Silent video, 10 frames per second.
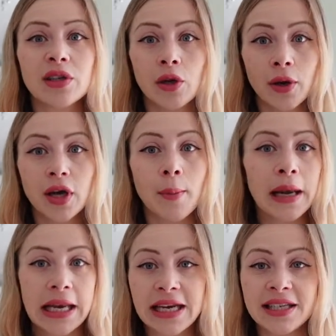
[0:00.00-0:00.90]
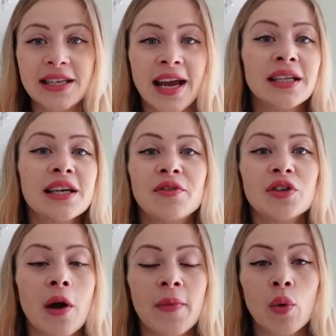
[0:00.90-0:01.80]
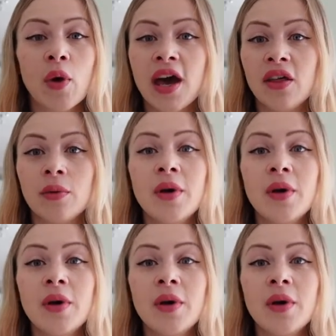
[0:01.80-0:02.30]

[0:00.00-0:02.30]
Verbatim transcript: to look completely stained every time they wear